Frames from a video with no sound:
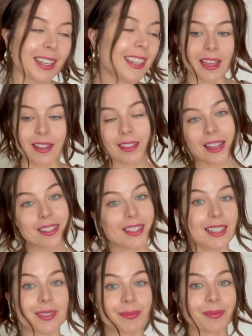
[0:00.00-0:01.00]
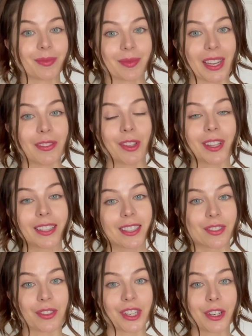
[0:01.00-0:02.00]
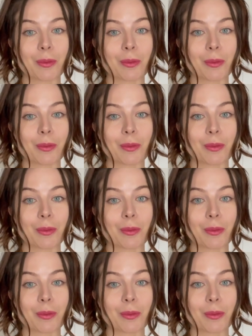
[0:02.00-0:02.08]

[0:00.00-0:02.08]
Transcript: And that's it. If you like this video,